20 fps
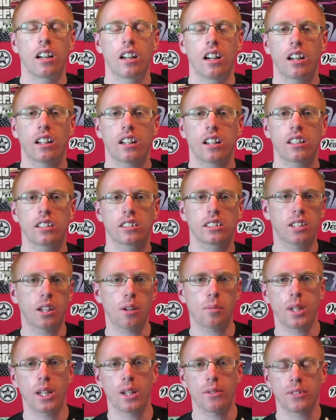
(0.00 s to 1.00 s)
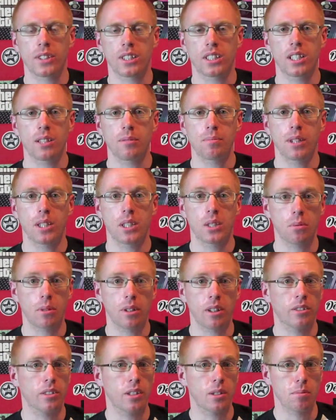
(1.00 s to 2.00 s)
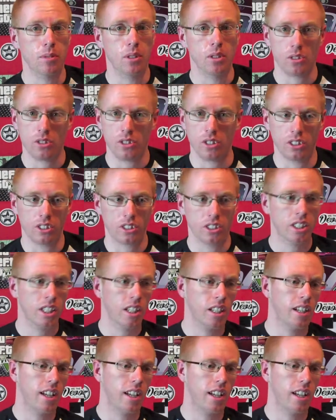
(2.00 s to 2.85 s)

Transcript: Hi guys, Toby here for TP23 Productions.